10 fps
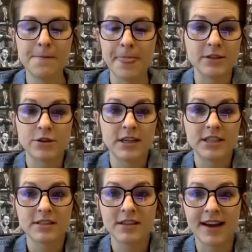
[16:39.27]
And so I
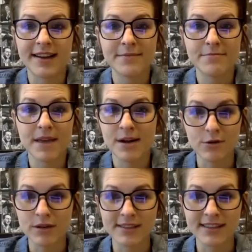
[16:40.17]
just, I made a
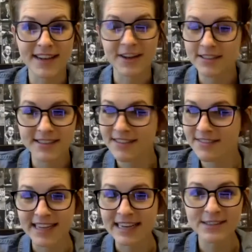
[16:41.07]
course and I called it C F
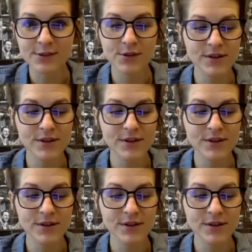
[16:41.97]
Design School.